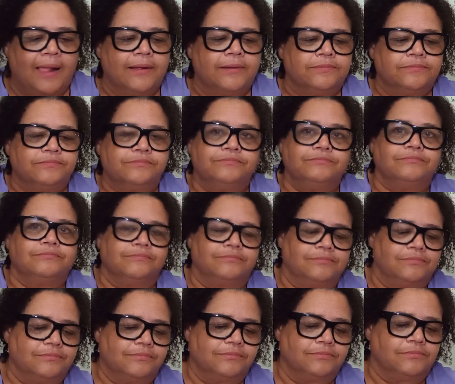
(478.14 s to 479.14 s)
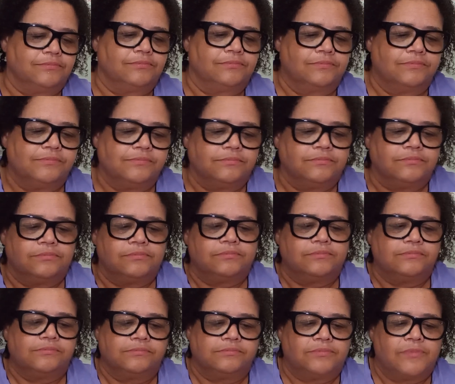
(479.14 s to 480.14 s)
(silence)